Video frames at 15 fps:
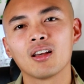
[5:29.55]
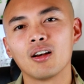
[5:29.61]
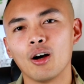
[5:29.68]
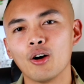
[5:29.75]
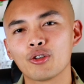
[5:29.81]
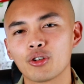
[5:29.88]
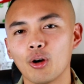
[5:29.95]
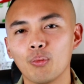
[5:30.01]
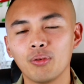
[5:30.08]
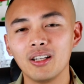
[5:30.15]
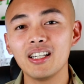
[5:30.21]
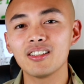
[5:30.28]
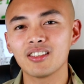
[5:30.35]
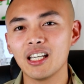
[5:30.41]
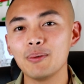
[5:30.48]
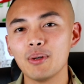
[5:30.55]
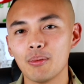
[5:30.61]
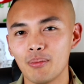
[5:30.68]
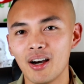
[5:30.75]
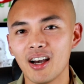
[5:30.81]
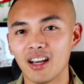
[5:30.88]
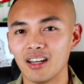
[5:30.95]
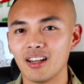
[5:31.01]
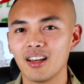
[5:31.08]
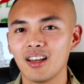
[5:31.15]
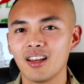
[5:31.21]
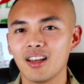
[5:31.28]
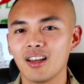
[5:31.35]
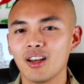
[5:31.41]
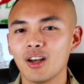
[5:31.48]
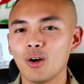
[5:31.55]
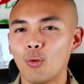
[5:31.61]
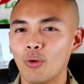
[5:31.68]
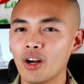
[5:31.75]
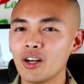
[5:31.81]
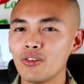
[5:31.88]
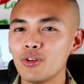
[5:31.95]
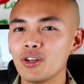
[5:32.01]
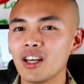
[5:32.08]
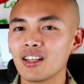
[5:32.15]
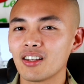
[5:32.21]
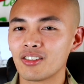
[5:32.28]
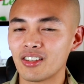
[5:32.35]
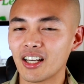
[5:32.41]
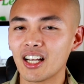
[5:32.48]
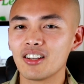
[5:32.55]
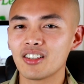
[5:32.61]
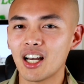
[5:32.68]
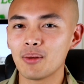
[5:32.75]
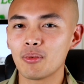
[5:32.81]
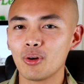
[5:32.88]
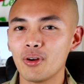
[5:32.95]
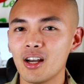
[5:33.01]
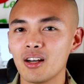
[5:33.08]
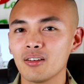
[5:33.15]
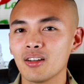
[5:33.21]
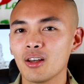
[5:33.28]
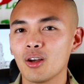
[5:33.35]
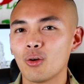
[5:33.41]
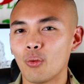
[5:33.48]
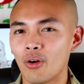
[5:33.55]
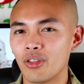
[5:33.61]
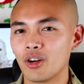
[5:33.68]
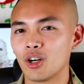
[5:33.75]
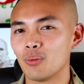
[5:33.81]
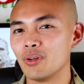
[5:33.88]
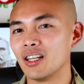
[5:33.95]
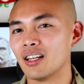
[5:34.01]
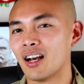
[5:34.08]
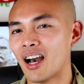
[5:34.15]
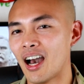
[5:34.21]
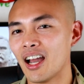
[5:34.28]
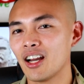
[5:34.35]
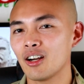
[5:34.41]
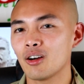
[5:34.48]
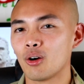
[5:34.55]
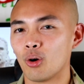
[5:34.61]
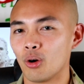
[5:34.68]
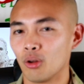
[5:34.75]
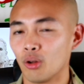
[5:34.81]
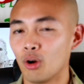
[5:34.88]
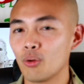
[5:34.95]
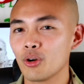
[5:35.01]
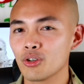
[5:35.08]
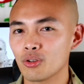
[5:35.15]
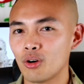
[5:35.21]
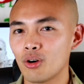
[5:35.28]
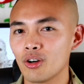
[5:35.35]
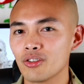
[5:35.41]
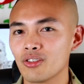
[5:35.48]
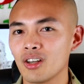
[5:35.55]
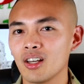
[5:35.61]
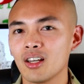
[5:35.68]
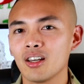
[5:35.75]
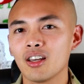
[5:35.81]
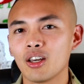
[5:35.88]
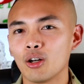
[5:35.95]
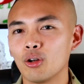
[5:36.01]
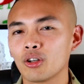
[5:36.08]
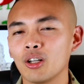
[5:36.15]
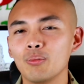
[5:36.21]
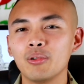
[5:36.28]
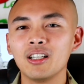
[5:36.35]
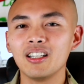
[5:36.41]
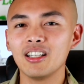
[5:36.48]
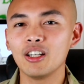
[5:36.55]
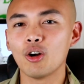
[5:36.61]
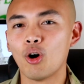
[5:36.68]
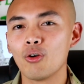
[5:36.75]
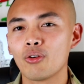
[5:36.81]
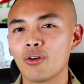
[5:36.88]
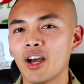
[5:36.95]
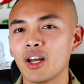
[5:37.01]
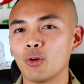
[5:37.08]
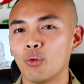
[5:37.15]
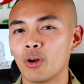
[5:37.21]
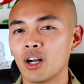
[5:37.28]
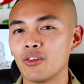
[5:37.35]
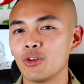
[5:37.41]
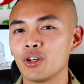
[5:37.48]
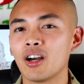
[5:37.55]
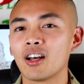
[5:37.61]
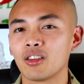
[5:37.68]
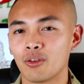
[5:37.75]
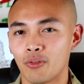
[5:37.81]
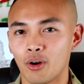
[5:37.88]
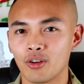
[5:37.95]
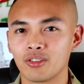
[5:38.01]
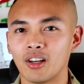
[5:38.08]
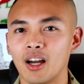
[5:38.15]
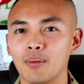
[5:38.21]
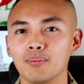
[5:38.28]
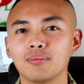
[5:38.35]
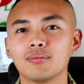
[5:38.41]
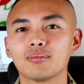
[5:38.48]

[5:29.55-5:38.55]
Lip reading: Also, please keep in mind, whatever you get the second time around, whether it be higher or lower scores, it'll completely override whatever you got the first time.